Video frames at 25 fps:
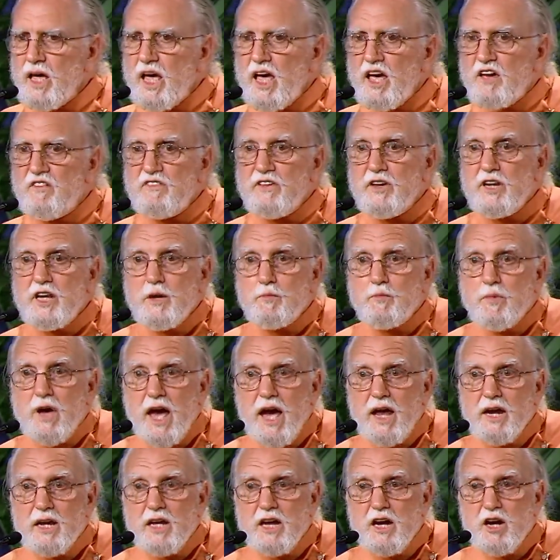If any
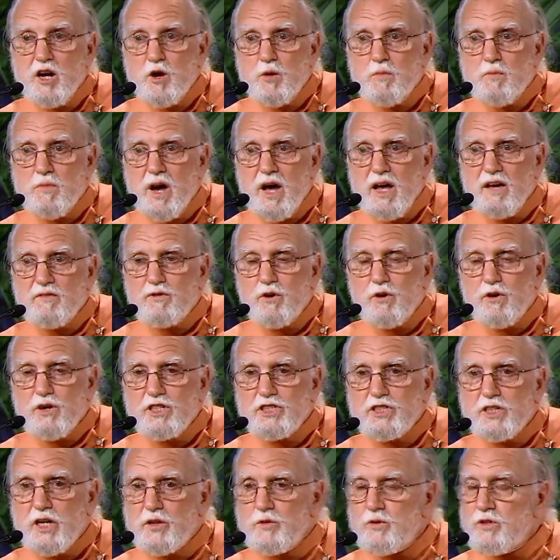man hear my
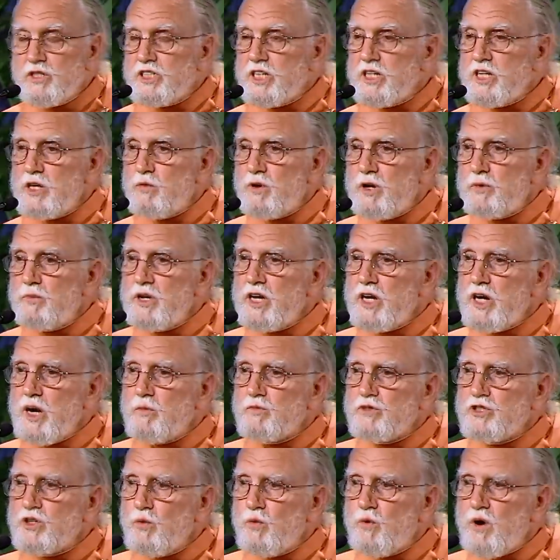voice, in other words, anyone
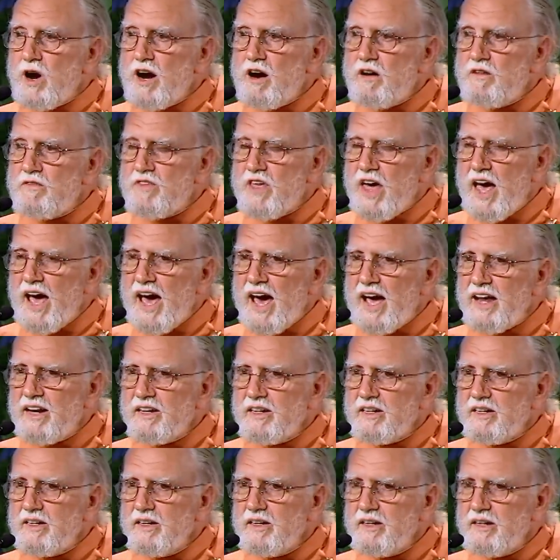becomes aware of
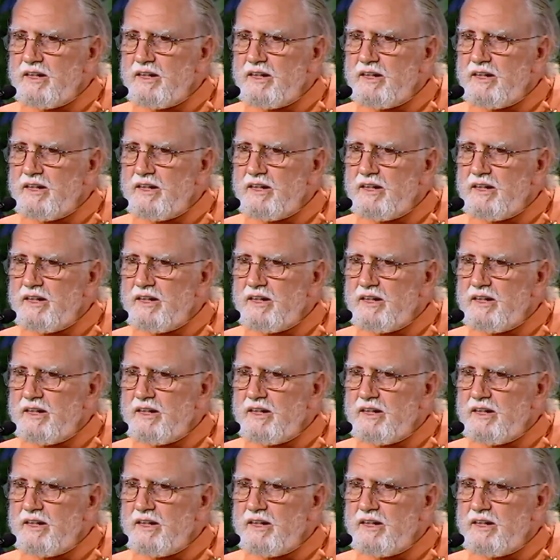that,